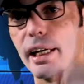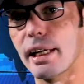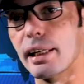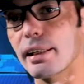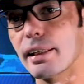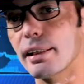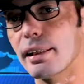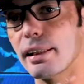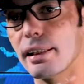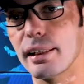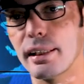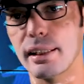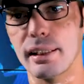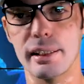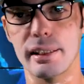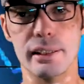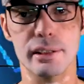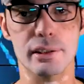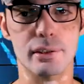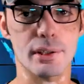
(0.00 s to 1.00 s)
got
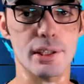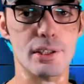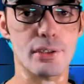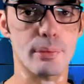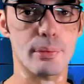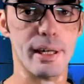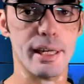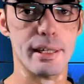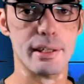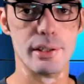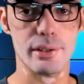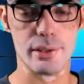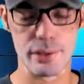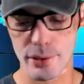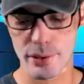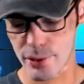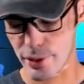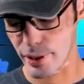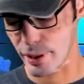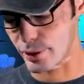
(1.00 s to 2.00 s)
uh, increased
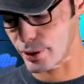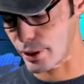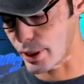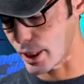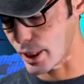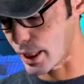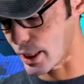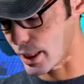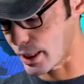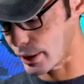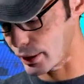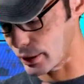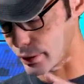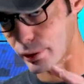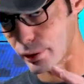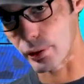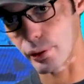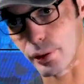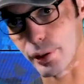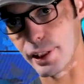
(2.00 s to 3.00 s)
radius. It got
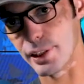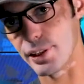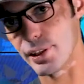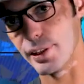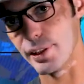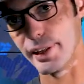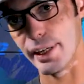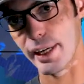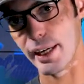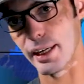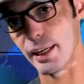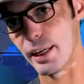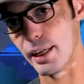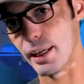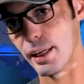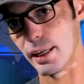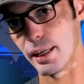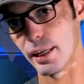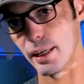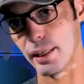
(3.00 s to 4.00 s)
increased the
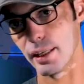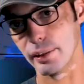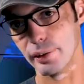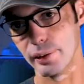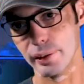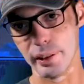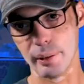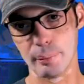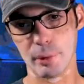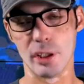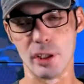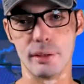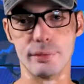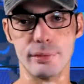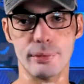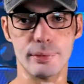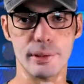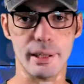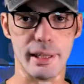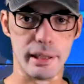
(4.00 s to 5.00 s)
uh, number
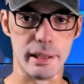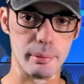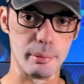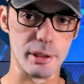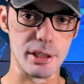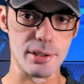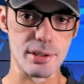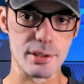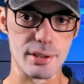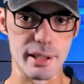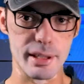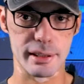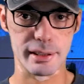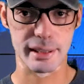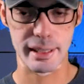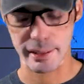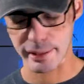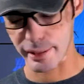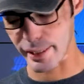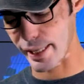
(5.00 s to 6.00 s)
of enemies that
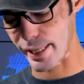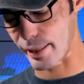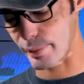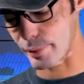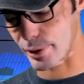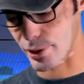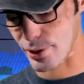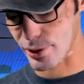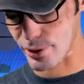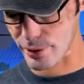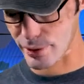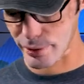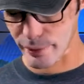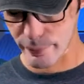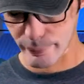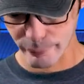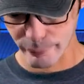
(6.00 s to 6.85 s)
get damaged.